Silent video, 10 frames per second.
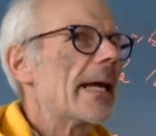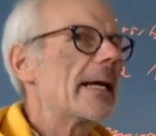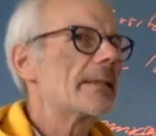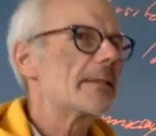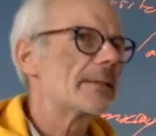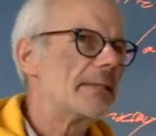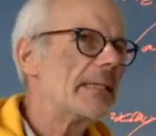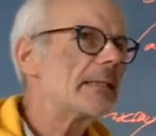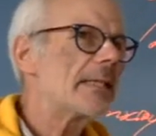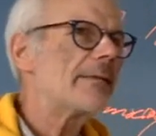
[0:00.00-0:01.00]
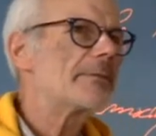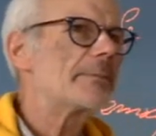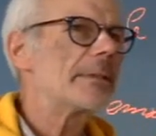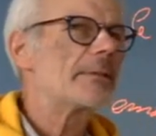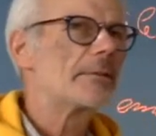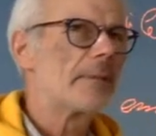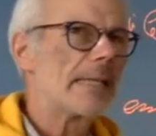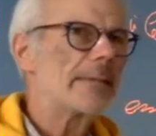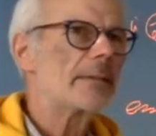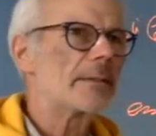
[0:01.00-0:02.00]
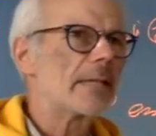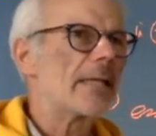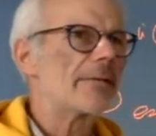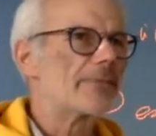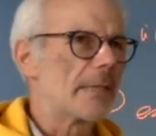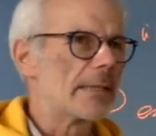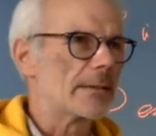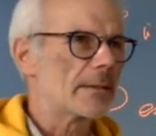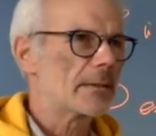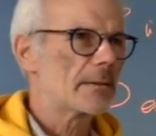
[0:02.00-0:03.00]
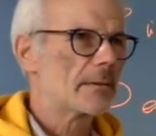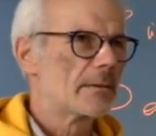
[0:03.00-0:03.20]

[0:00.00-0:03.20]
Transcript: and this gives me the right to have rights.